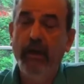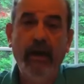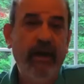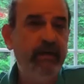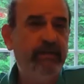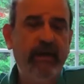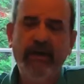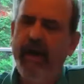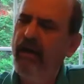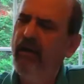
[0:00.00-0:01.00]
And he said
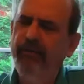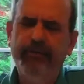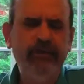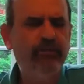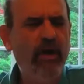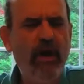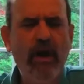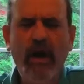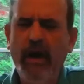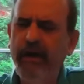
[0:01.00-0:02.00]
that elephant
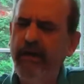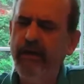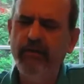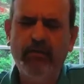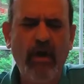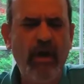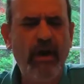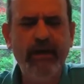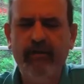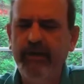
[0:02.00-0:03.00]
tried and
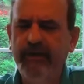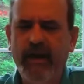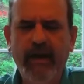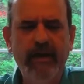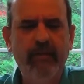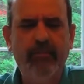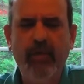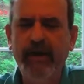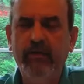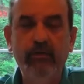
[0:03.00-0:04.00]
tried every day to
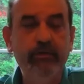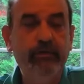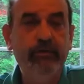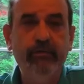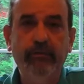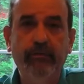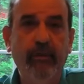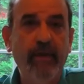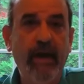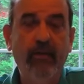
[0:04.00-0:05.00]
break loose from
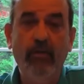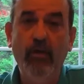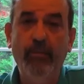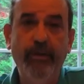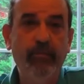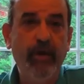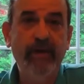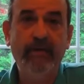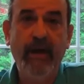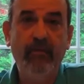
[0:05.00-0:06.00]
that rope and
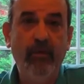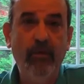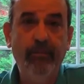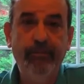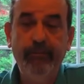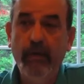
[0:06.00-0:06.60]
break that rope.